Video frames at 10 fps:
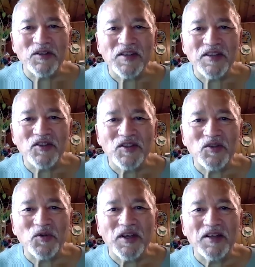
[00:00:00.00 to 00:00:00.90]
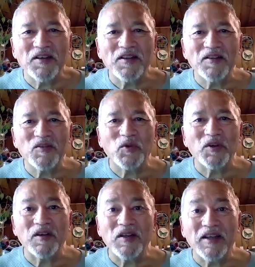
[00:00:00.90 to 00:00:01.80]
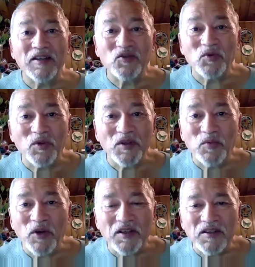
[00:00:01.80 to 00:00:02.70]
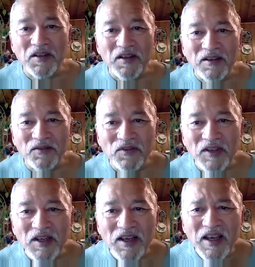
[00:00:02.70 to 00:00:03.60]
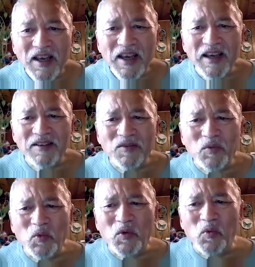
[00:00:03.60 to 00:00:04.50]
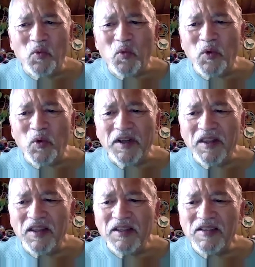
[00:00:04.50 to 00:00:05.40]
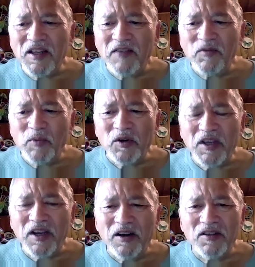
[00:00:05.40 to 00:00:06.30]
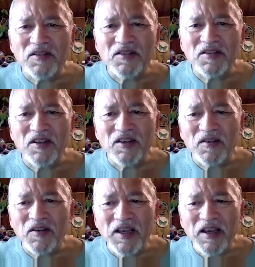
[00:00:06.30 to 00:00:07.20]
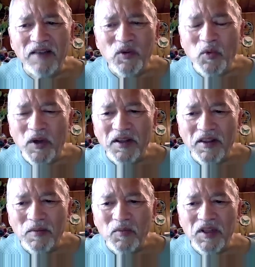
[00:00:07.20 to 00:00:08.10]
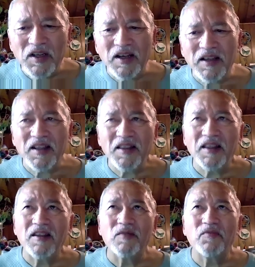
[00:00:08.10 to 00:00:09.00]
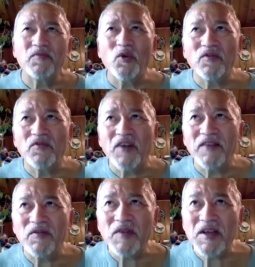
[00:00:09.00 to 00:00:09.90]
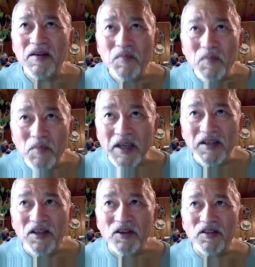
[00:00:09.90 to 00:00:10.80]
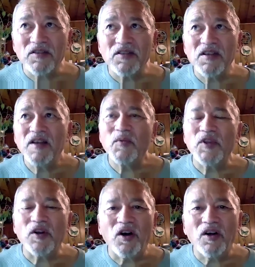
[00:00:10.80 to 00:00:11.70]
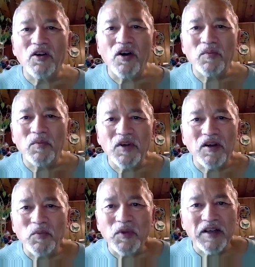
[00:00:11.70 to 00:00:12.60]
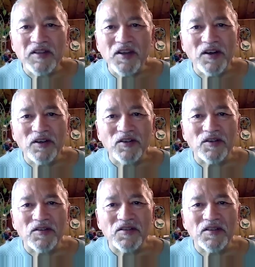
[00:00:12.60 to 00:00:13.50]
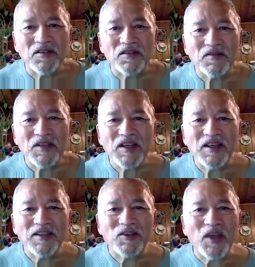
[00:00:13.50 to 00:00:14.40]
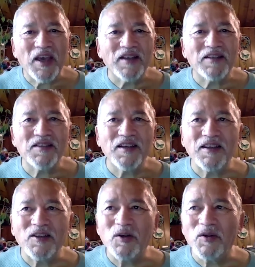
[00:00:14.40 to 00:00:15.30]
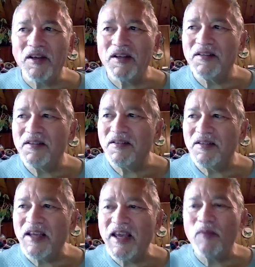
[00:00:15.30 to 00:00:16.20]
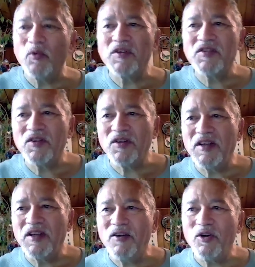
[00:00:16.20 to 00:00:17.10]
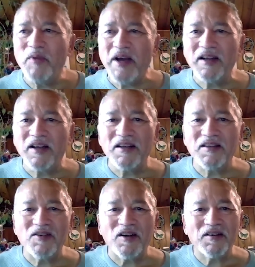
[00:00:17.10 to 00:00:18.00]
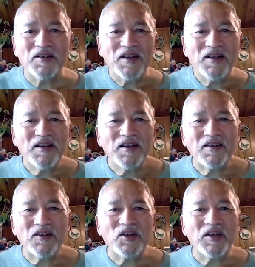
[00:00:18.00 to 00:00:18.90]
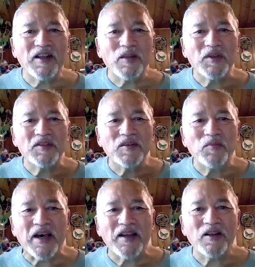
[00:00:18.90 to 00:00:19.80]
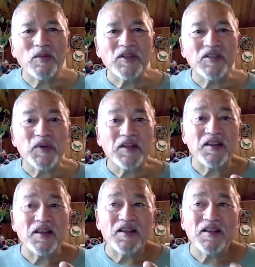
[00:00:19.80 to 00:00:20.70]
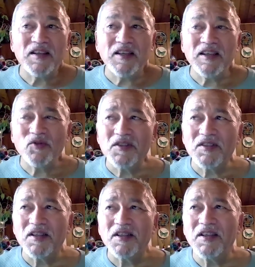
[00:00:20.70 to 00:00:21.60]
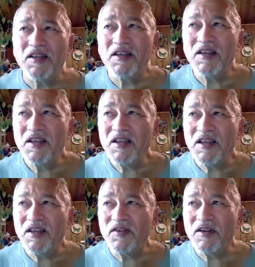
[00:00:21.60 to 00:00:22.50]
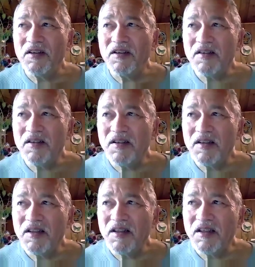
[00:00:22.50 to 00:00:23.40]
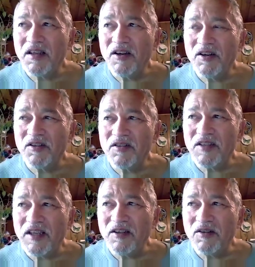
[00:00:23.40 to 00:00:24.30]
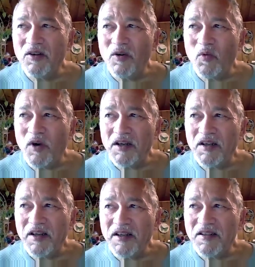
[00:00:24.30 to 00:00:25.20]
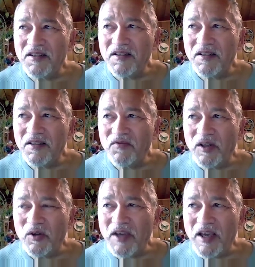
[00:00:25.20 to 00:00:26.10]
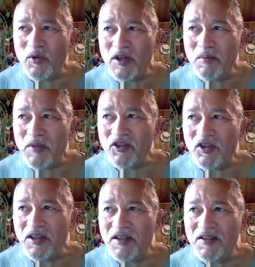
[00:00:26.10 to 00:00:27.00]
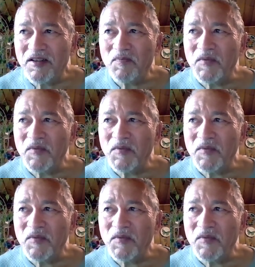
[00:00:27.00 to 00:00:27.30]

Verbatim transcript: that she's created in this book and, and truly brought to life. And one of the things I love about her characters is they're every one of them. I, I think there are four or five main characters, but they're all com- complex characters. They're you can't say you know that Emil is a good guy or a bad guy. He's got good elements and bad elements. But interestingly, even the characters that you don't want to like this this fellow Emil I'm mentioning is a,